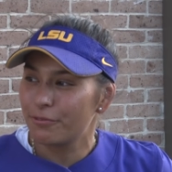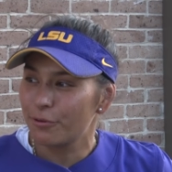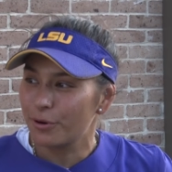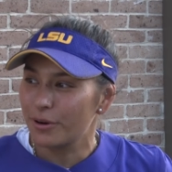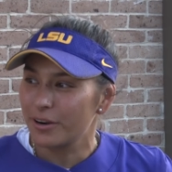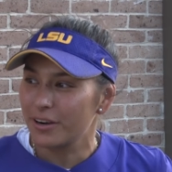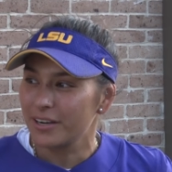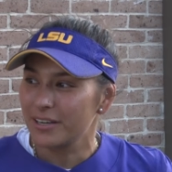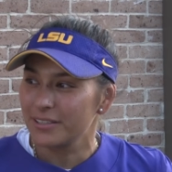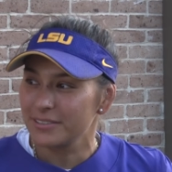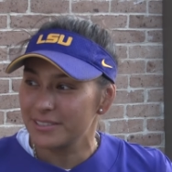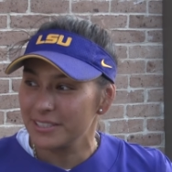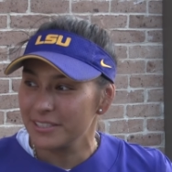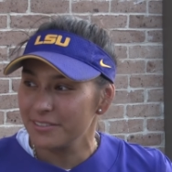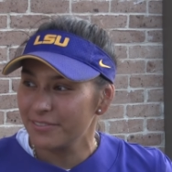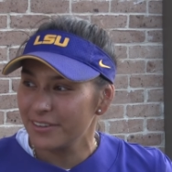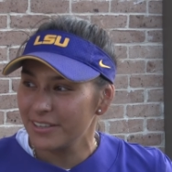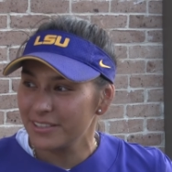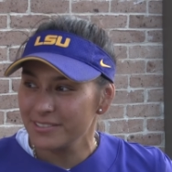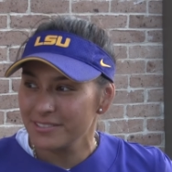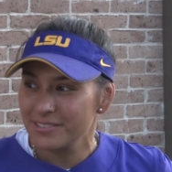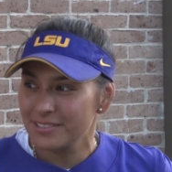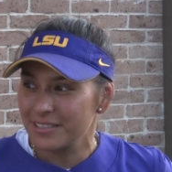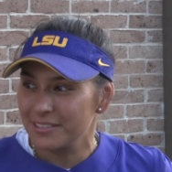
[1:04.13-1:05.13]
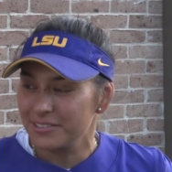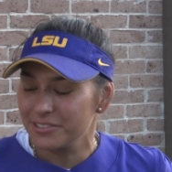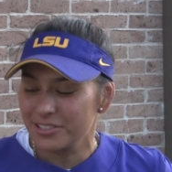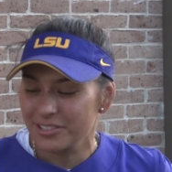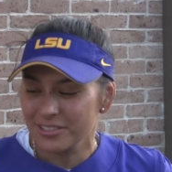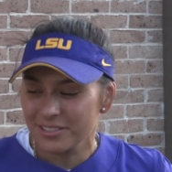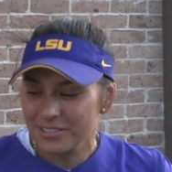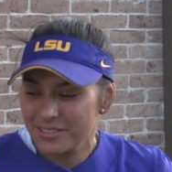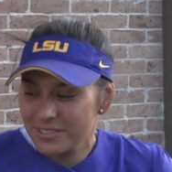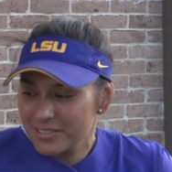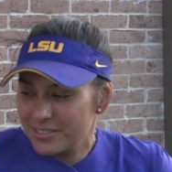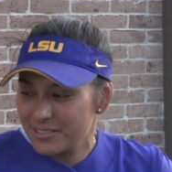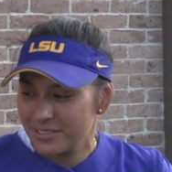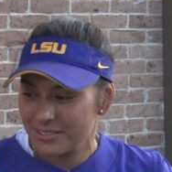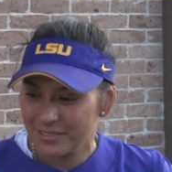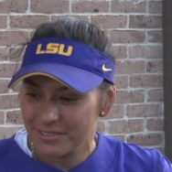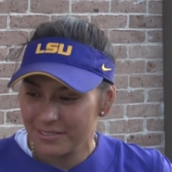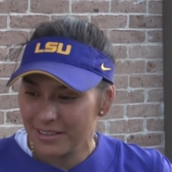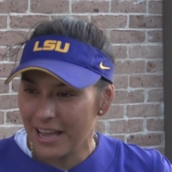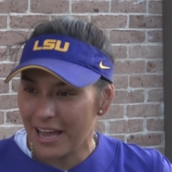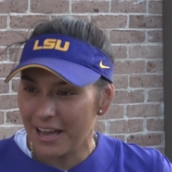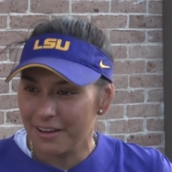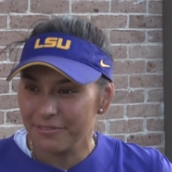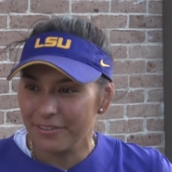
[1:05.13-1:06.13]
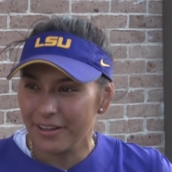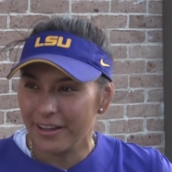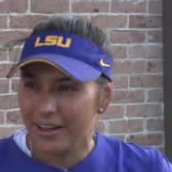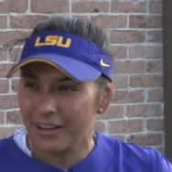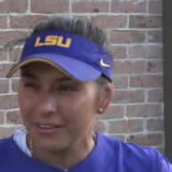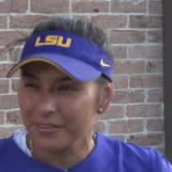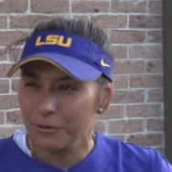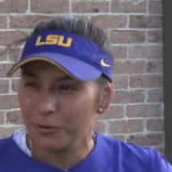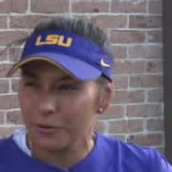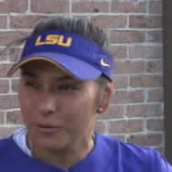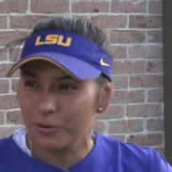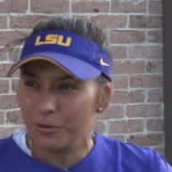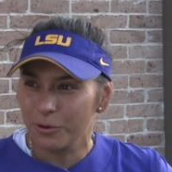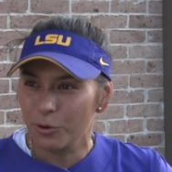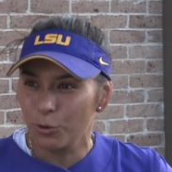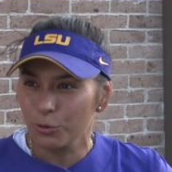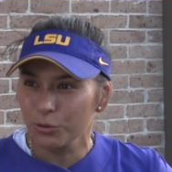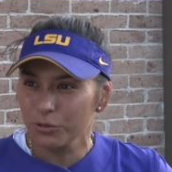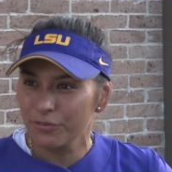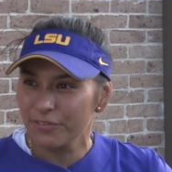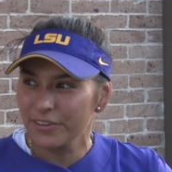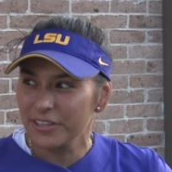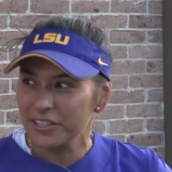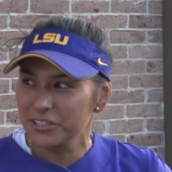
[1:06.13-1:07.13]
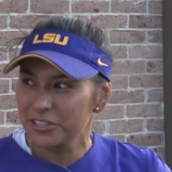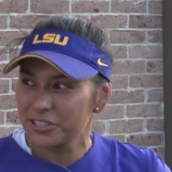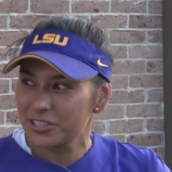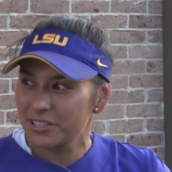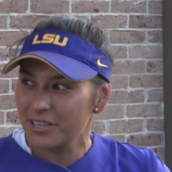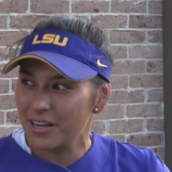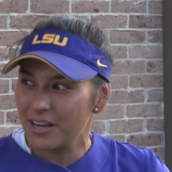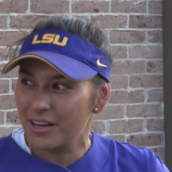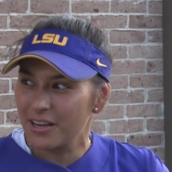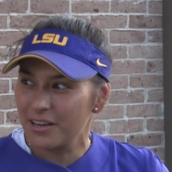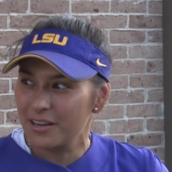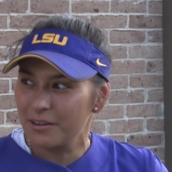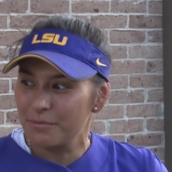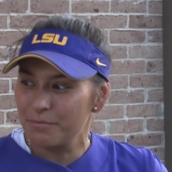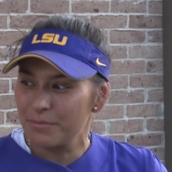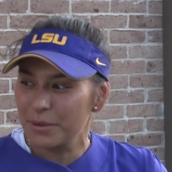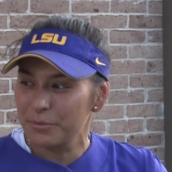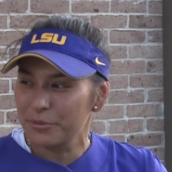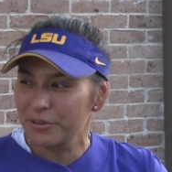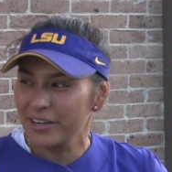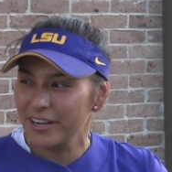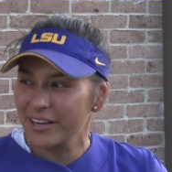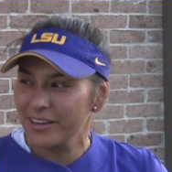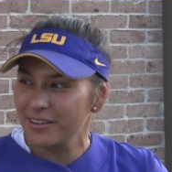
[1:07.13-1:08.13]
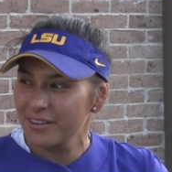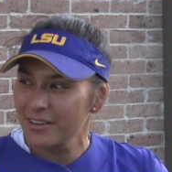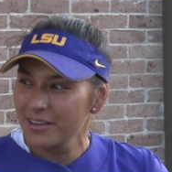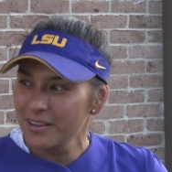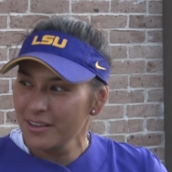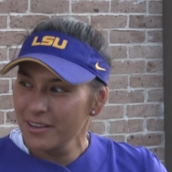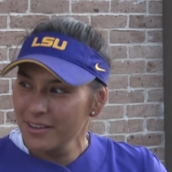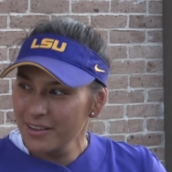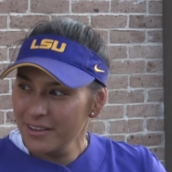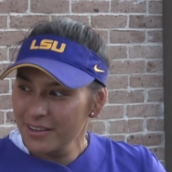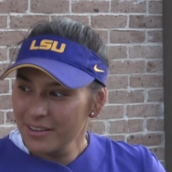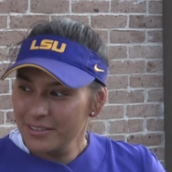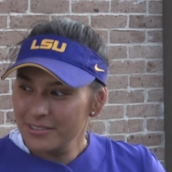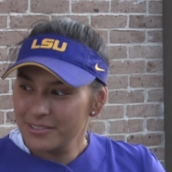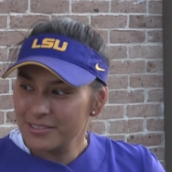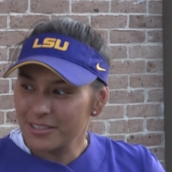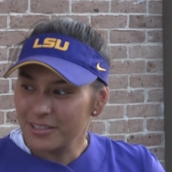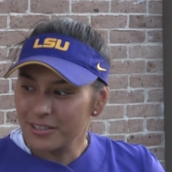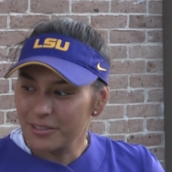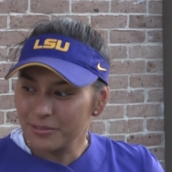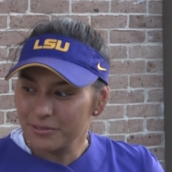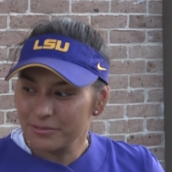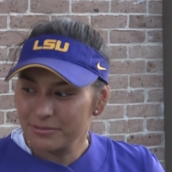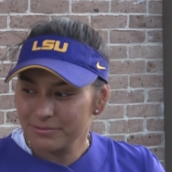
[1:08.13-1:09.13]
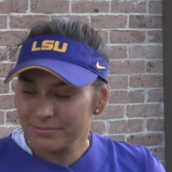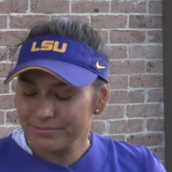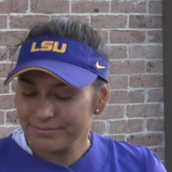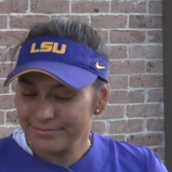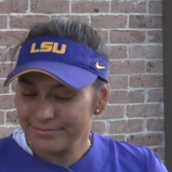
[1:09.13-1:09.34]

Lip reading: for defense and just have, like, a little goldfish memory. So